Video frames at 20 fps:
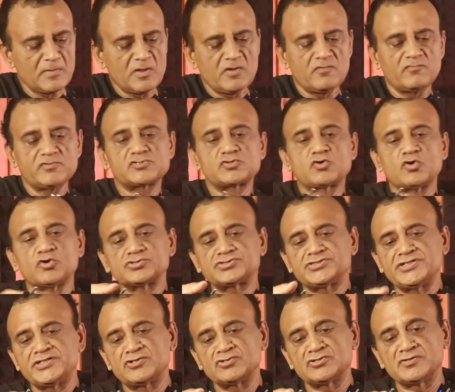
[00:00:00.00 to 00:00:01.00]
which goes
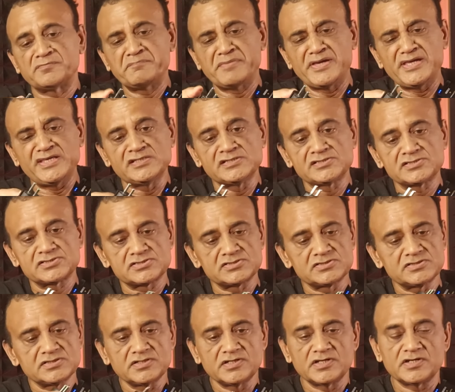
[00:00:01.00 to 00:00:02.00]
into the mains,
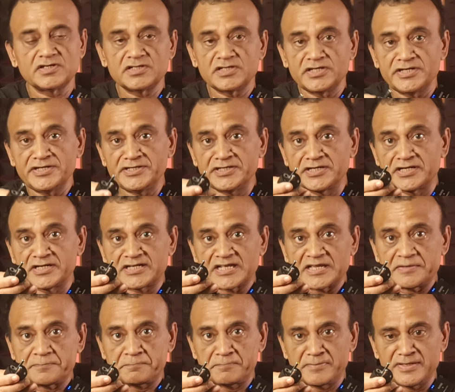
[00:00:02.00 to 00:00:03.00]
Indian
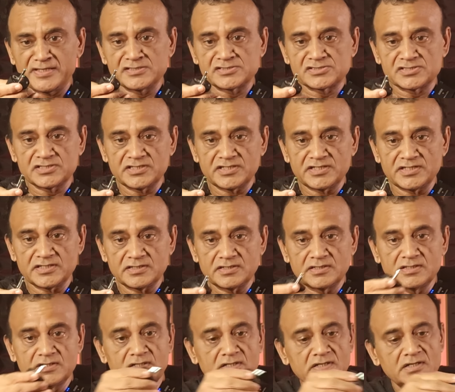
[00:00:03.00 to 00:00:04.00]
type mains,
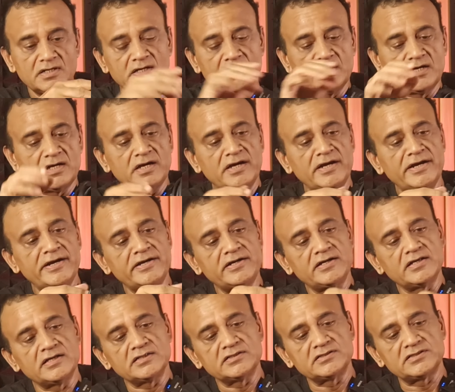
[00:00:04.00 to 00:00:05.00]
and
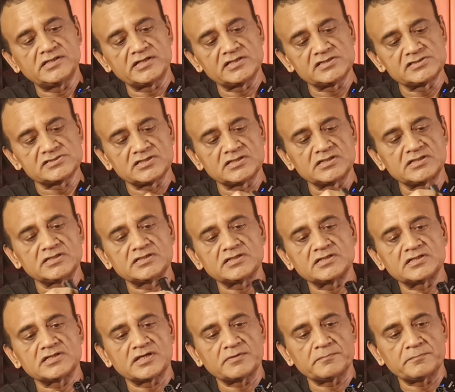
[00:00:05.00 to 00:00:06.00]
there is a
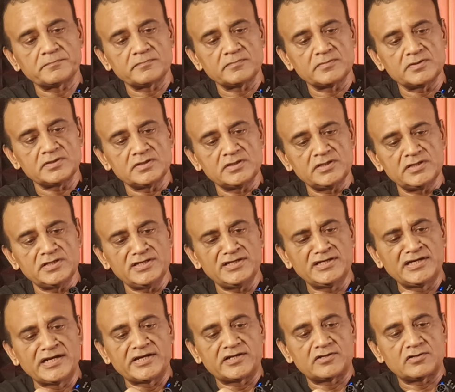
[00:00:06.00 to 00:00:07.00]

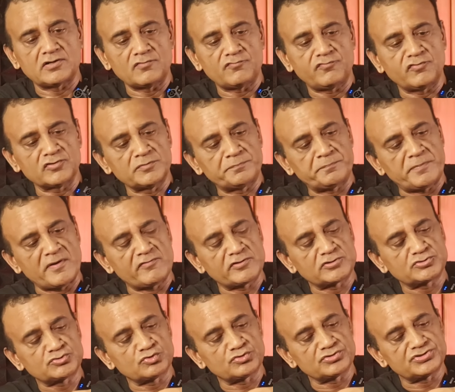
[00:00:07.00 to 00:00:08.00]
inlet for the power
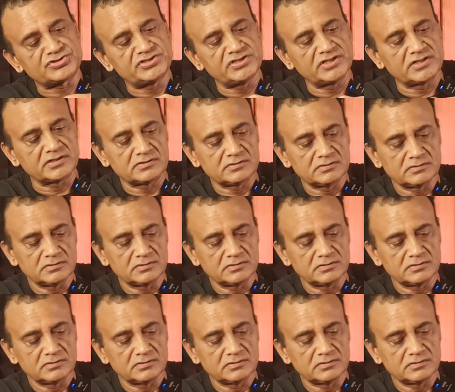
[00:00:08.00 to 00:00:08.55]
source here.